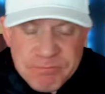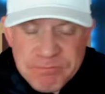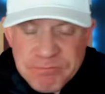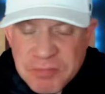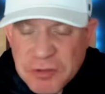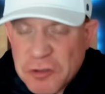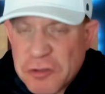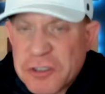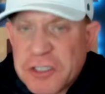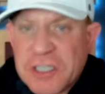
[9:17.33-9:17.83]

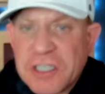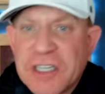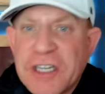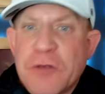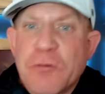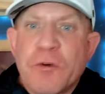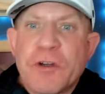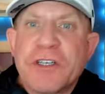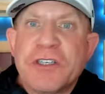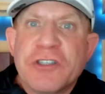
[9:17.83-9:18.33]
personally
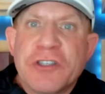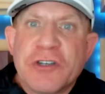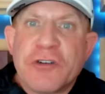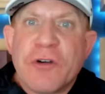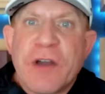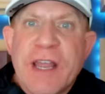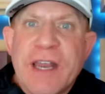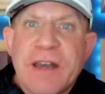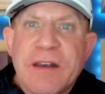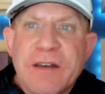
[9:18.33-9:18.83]
wouldn't do
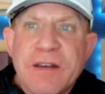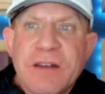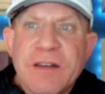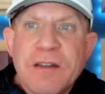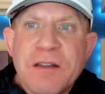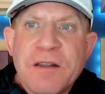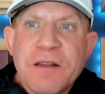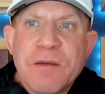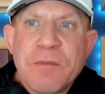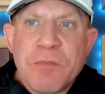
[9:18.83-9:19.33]
it,
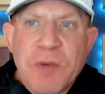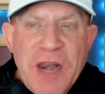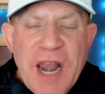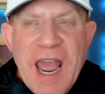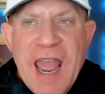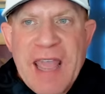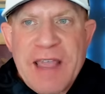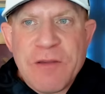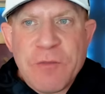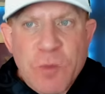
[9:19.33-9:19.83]
but
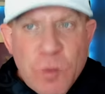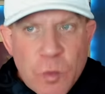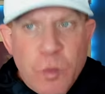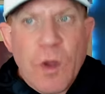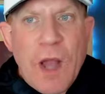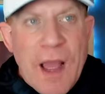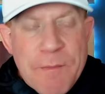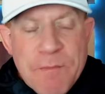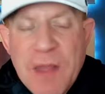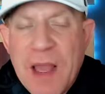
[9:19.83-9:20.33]
I
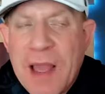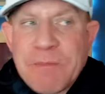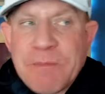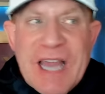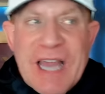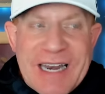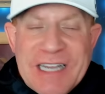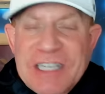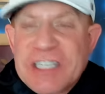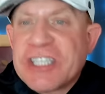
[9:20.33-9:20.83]
I'm, I'm
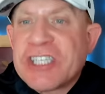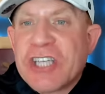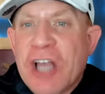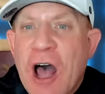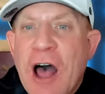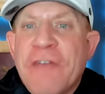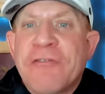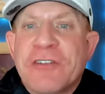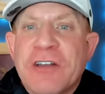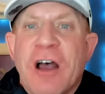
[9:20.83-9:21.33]
kind of
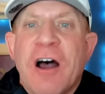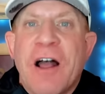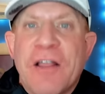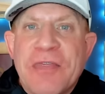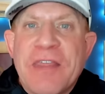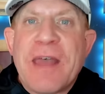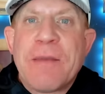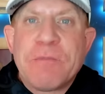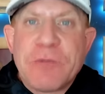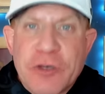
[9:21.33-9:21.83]
soft on
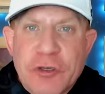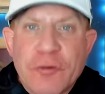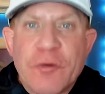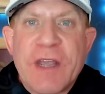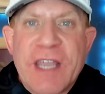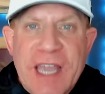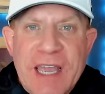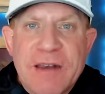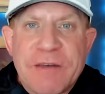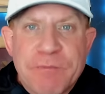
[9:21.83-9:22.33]
them
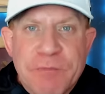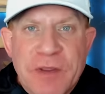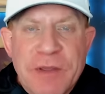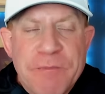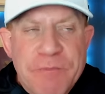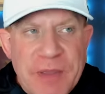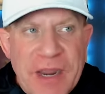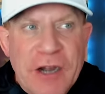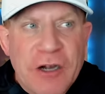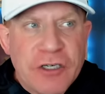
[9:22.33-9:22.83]
doing it
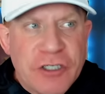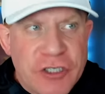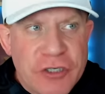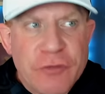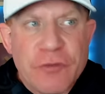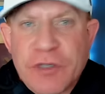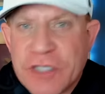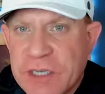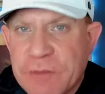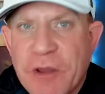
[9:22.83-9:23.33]
compared
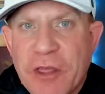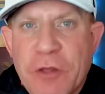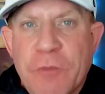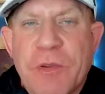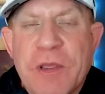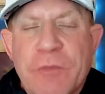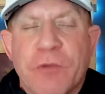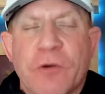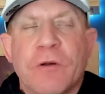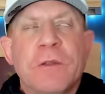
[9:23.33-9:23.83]
to some other
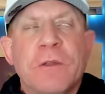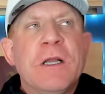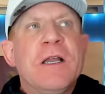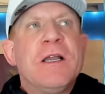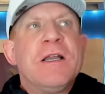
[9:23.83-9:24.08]
people.